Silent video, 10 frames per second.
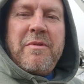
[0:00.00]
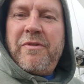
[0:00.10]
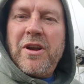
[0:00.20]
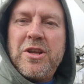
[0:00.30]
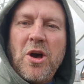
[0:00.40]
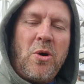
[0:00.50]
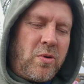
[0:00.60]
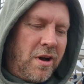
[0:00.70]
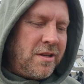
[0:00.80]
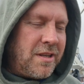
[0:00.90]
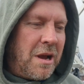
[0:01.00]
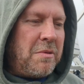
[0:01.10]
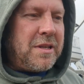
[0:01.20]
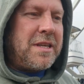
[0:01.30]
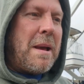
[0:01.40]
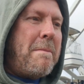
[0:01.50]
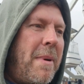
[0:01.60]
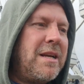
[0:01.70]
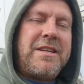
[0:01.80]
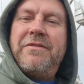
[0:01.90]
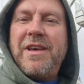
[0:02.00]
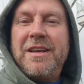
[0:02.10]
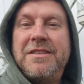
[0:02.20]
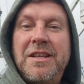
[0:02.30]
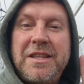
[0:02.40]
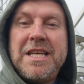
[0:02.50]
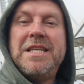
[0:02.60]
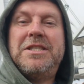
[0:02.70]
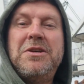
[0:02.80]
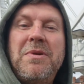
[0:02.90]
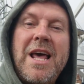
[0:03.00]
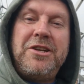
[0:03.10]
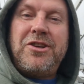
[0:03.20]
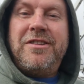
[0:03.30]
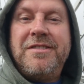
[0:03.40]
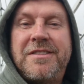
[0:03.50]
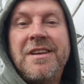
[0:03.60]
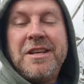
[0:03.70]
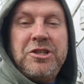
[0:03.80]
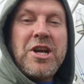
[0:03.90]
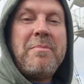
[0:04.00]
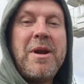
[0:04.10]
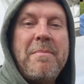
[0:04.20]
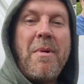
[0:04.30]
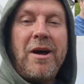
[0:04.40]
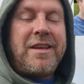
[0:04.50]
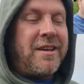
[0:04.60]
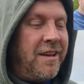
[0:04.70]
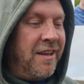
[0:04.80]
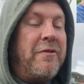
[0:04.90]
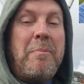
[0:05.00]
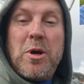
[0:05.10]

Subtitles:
Before I go, guys, I want to say a massive thanks to these two legends, Gemma and Mike, for